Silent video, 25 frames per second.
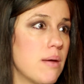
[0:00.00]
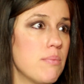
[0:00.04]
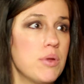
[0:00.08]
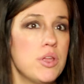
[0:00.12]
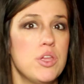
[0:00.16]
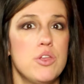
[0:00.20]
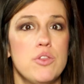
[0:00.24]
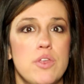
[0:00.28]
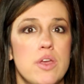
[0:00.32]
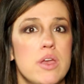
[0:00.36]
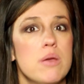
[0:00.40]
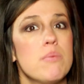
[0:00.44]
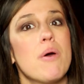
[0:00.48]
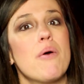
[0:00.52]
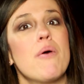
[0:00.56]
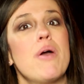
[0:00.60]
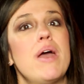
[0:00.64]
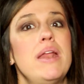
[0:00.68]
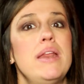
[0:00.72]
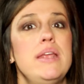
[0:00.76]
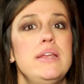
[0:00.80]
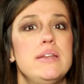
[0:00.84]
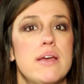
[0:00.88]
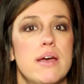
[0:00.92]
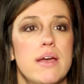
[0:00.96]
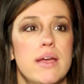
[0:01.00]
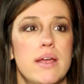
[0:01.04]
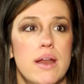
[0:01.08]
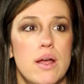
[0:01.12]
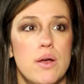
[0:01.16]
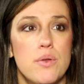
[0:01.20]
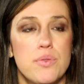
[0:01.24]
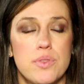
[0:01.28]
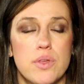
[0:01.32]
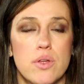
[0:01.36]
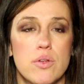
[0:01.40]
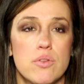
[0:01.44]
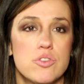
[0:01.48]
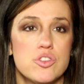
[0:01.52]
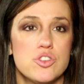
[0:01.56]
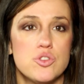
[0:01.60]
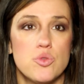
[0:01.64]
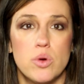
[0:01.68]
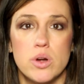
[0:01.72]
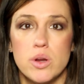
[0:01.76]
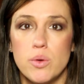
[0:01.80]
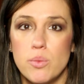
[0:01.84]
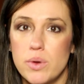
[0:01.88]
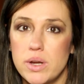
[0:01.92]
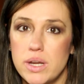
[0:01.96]
But you think about any diet out there, the
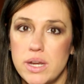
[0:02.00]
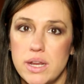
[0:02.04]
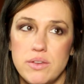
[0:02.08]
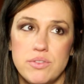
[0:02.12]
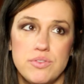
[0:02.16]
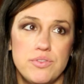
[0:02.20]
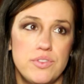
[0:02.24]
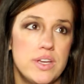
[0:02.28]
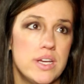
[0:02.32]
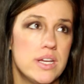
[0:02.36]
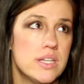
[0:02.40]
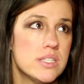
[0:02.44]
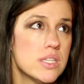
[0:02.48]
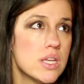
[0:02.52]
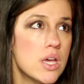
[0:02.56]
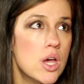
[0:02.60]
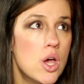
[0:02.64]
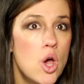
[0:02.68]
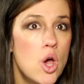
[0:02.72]
21-day fix,